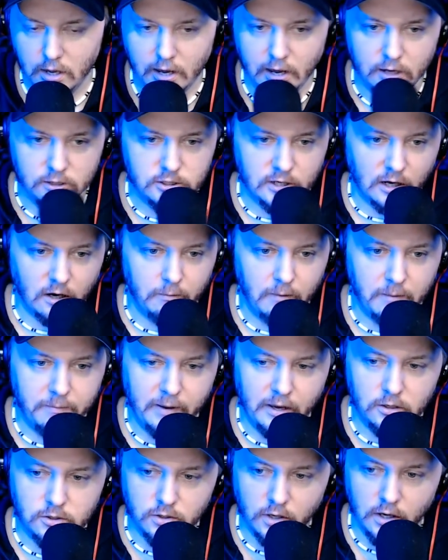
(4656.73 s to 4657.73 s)
Check out my
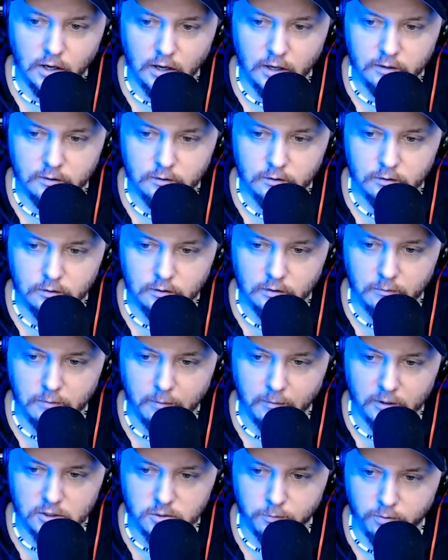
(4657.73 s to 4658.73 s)
Patreon. It'd be
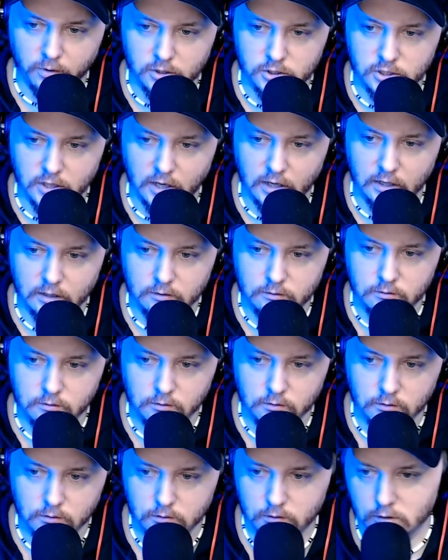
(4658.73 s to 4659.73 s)
much appreciated.
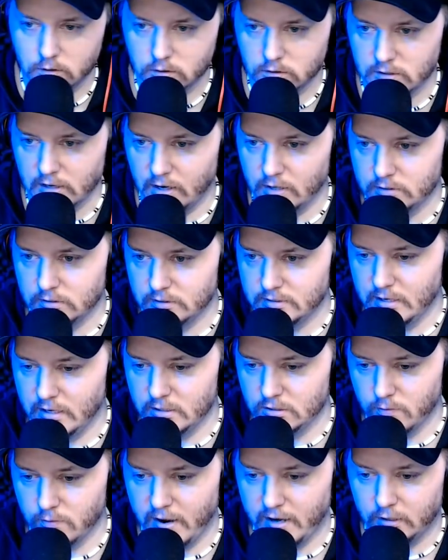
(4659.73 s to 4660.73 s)
Shout out to
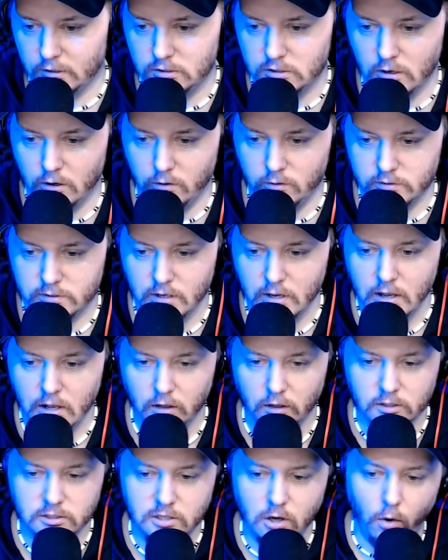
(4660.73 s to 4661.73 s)
Tennis Racket Jones.
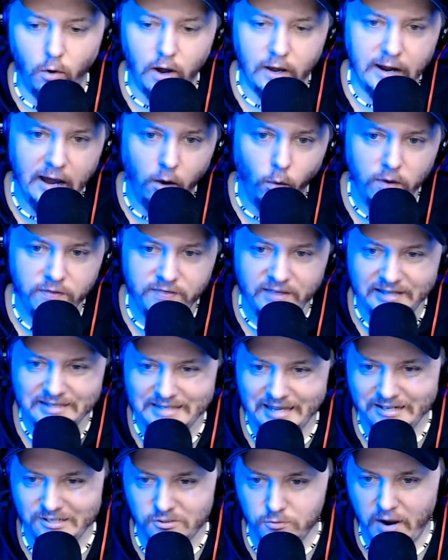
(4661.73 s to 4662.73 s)
Let's go on out with a
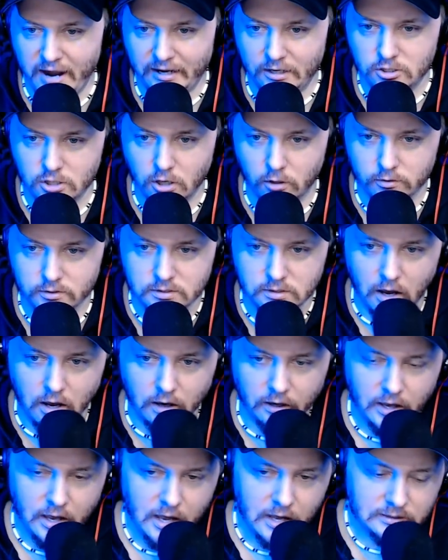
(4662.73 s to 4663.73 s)
Tennis Racket Jones
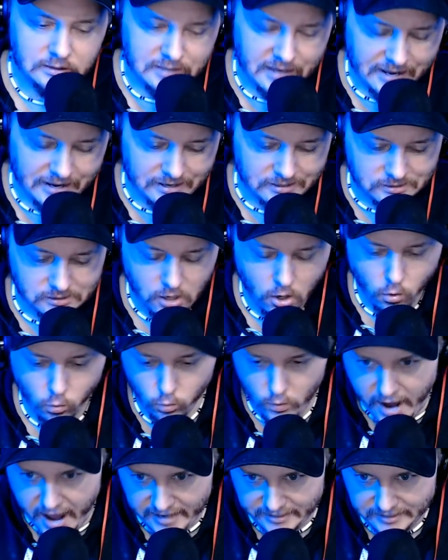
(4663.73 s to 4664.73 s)
song. Tennis
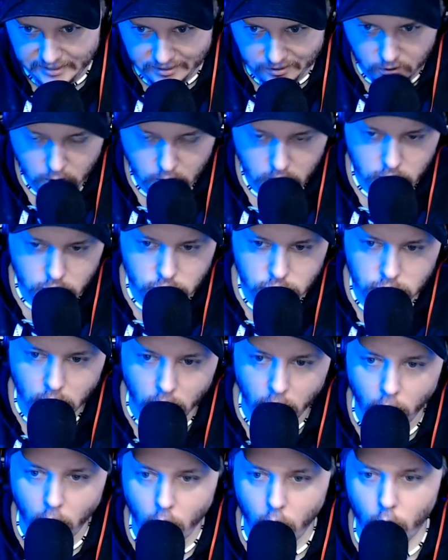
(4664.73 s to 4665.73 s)
Racket
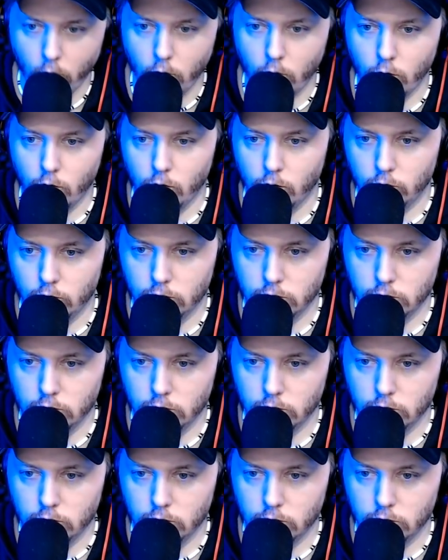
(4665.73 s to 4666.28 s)
Jones.